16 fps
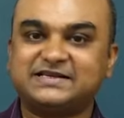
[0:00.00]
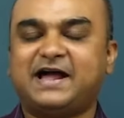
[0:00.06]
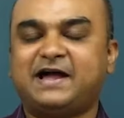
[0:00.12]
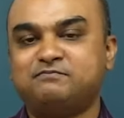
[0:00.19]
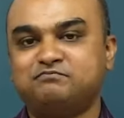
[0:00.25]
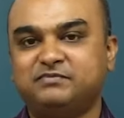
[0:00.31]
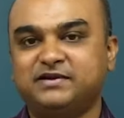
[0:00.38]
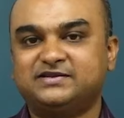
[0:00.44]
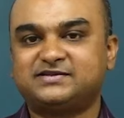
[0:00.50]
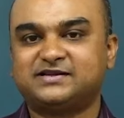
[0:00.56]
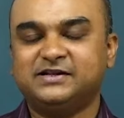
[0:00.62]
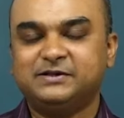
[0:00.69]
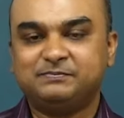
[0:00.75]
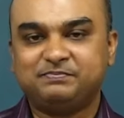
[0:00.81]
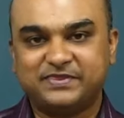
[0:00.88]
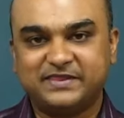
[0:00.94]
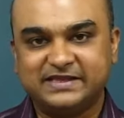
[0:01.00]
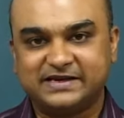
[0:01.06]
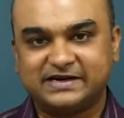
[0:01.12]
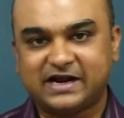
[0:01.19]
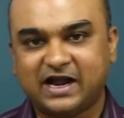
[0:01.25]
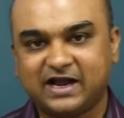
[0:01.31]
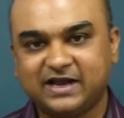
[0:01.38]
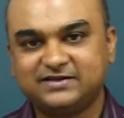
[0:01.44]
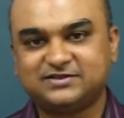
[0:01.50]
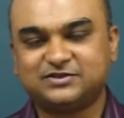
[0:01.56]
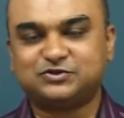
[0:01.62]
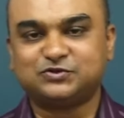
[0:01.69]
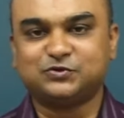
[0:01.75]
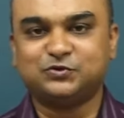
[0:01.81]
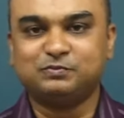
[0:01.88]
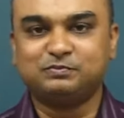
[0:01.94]
ambit the right
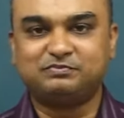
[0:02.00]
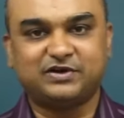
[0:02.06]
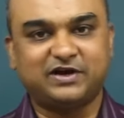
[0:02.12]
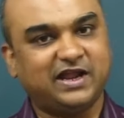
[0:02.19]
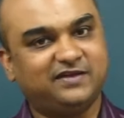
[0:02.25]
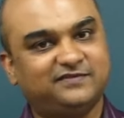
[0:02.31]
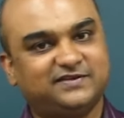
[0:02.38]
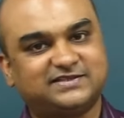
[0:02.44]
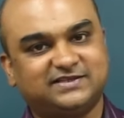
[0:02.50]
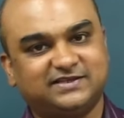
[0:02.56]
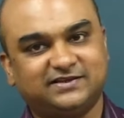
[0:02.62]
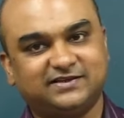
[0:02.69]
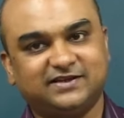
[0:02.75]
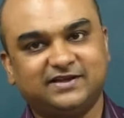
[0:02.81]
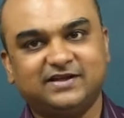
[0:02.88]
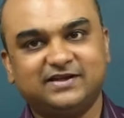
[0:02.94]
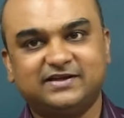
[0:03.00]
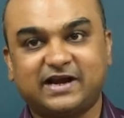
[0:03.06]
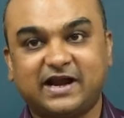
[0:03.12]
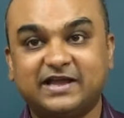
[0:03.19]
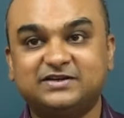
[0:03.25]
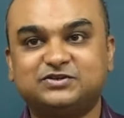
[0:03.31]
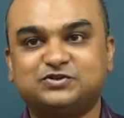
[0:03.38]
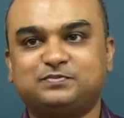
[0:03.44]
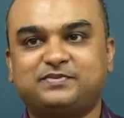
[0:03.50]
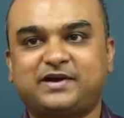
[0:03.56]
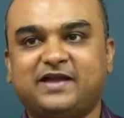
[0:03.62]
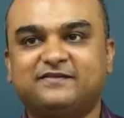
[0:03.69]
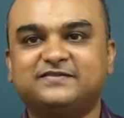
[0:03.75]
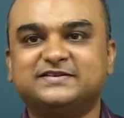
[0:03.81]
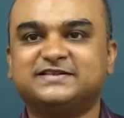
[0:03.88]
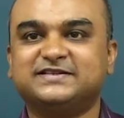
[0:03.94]
to privacy. Right to
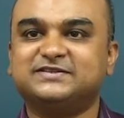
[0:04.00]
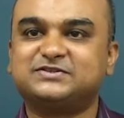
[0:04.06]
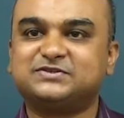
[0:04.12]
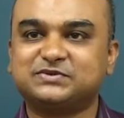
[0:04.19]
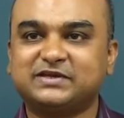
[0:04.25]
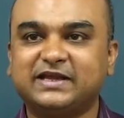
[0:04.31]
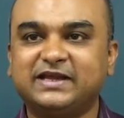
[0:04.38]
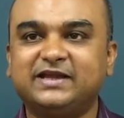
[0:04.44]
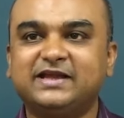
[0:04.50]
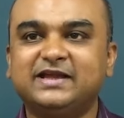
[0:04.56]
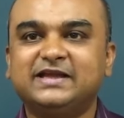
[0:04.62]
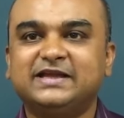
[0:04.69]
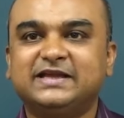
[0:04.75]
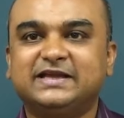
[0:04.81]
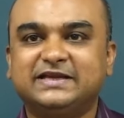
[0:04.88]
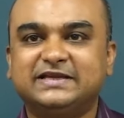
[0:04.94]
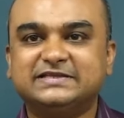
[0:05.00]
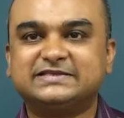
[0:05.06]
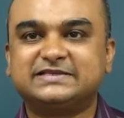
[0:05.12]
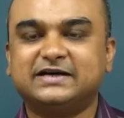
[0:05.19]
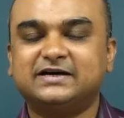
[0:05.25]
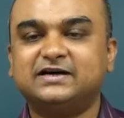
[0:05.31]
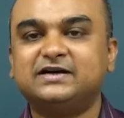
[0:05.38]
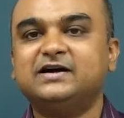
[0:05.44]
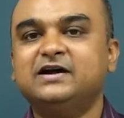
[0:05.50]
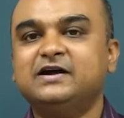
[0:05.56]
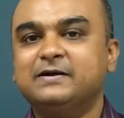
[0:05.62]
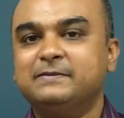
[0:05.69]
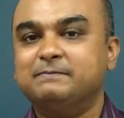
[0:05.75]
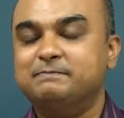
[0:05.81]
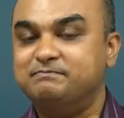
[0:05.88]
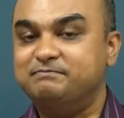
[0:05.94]
privacy today is a
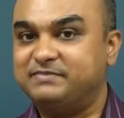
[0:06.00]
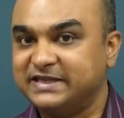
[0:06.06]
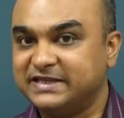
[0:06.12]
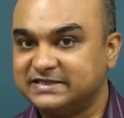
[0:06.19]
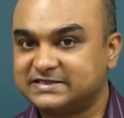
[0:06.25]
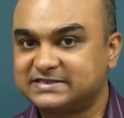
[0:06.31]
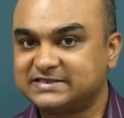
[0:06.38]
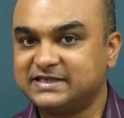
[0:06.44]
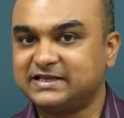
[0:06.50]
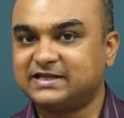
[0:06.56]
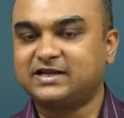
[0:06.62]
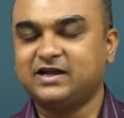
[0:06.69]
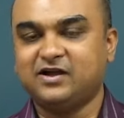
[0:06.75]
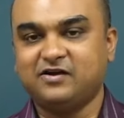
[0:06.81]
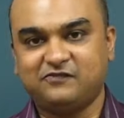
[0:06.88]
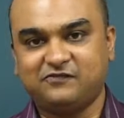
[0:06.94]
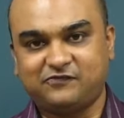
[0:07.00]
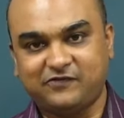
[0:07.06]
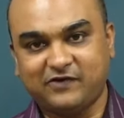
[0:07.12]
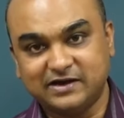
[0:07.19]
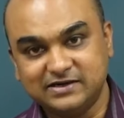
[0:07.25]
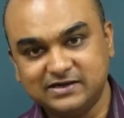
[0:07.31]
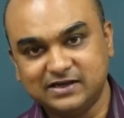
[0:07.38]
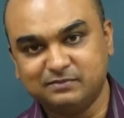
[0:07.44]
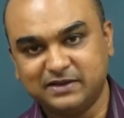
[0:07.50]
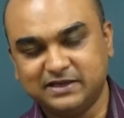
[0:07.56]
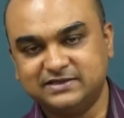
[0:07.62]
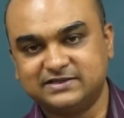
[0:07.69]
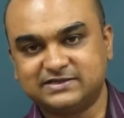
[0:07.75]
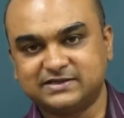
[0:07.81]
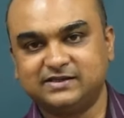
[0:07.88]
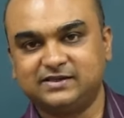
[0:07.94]
basic,
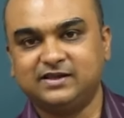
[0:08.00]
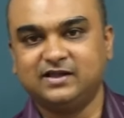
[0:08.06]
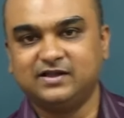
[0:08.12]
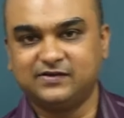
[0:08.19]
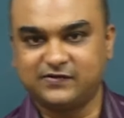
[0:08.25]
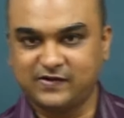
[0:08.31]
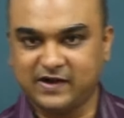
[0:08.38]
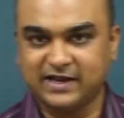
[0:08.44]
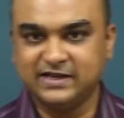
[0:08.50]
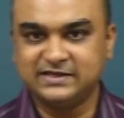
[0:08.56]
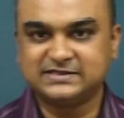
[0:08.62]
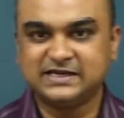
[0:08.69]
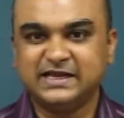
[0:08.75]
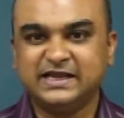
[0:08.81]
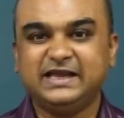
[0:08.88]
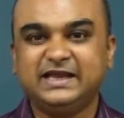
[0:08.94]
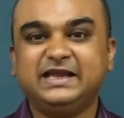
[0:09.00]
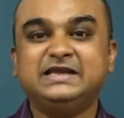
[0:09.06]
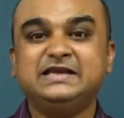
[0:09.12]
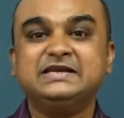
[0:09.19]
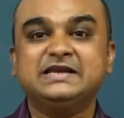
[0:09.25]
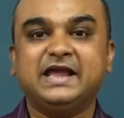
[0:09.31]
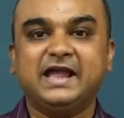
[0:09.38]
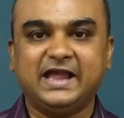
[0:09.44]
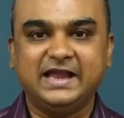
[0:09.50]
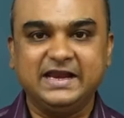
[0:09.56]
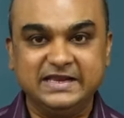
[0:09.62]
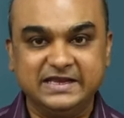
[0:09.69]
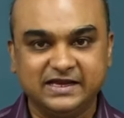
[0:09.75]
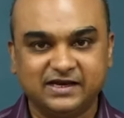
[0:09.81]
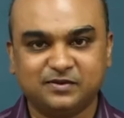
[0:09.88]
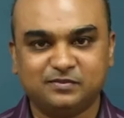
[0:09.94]
fundamental right,
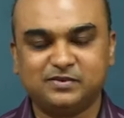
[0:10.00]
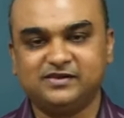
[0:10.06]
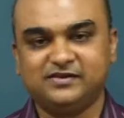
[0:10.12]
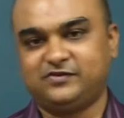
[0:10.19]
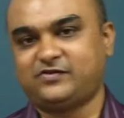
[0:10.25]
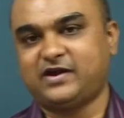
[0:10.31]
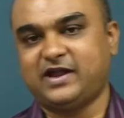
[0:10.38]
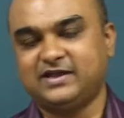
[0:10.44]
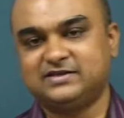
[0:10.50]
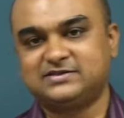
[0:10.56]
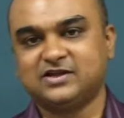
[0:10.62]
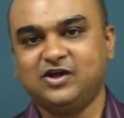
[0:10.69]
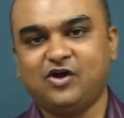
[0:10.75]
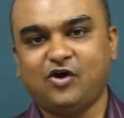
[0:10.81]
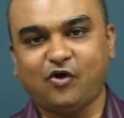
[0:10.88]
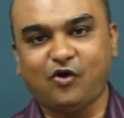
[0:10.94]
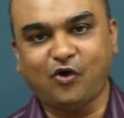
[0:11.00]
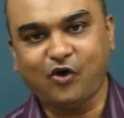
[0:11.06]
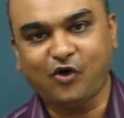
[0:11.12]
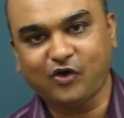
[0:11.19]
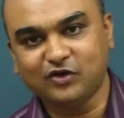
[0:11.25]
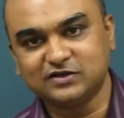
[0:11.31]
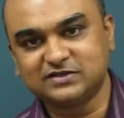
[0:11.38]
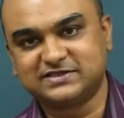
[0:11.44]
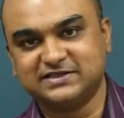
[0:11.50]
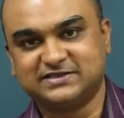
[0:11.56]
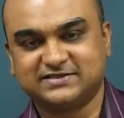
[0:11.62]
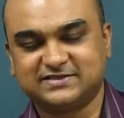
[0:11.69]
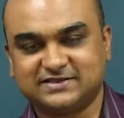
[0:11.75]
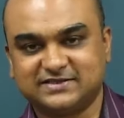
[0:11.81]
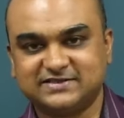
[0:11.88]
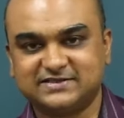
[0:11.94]
inalienable right. All
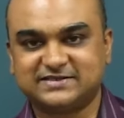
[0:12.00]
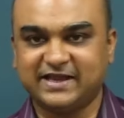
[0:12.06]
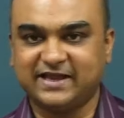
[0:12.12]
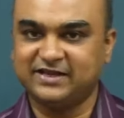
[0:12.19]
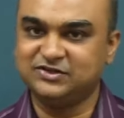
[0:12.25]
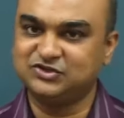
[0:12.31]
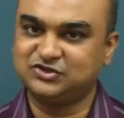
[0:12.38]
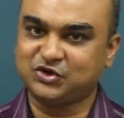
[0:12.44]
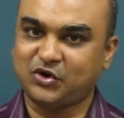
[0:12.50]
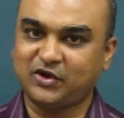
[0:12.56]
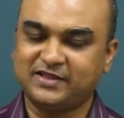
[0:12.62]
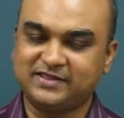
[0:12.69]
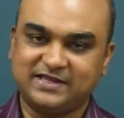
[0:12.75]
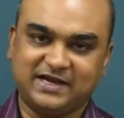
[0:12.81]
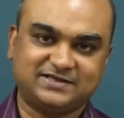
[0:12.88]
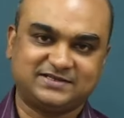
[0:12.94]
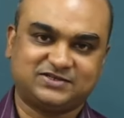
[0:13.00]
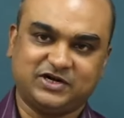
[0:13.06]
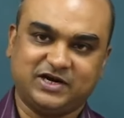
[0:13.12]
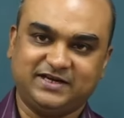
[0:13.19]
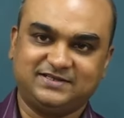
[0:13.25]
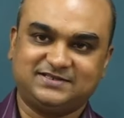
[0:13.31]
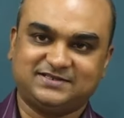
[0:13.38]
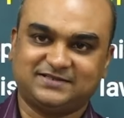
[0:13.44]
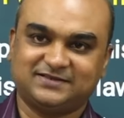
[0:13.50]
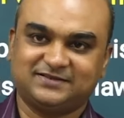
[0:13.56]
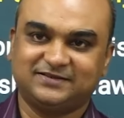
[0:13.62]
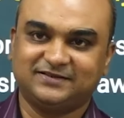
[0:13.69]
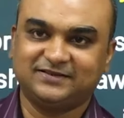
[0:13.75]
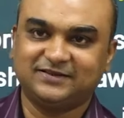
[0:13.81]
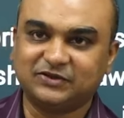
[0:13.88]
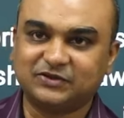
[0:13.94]
citizens enjoy that right.
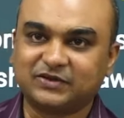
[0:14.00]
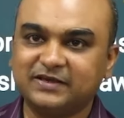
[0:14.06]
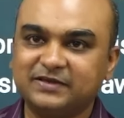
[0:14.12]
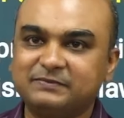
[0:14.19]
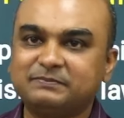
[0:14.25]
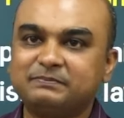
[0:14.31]
Okay,